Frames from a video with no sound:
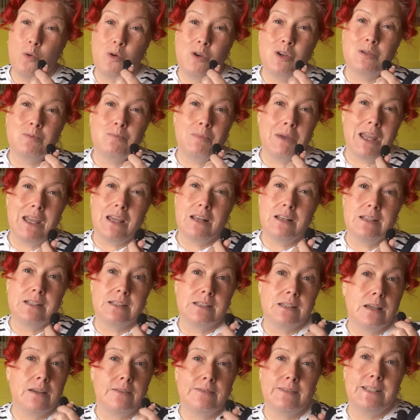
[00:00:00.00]
which may in
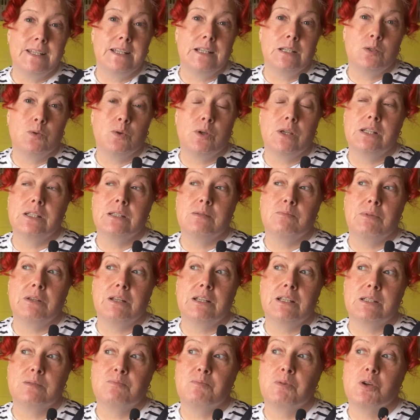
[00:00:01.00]
itself take 20
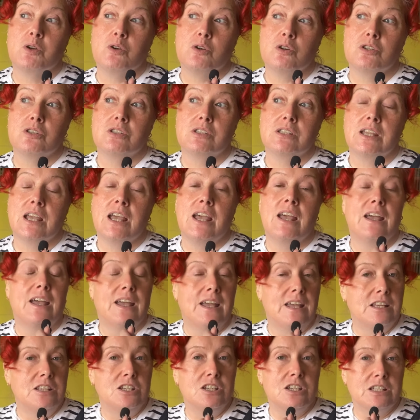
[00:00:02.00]
minutes because
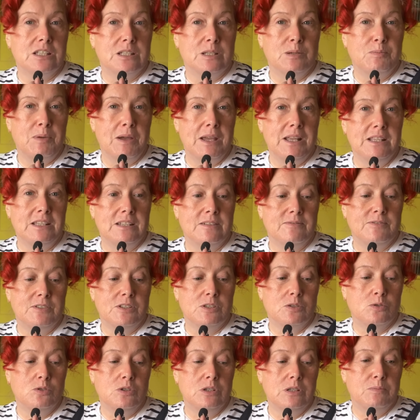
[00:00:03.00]
it just depends
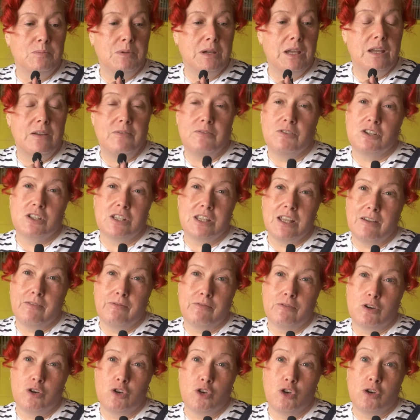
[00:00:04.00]
if it's going to behave
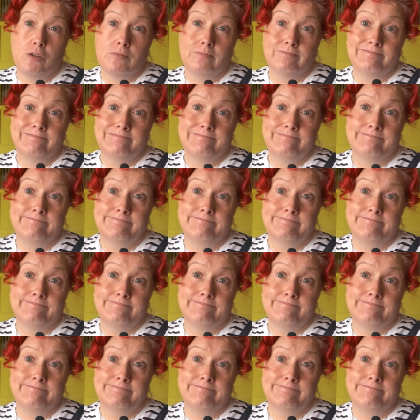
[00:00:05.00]
itself or not.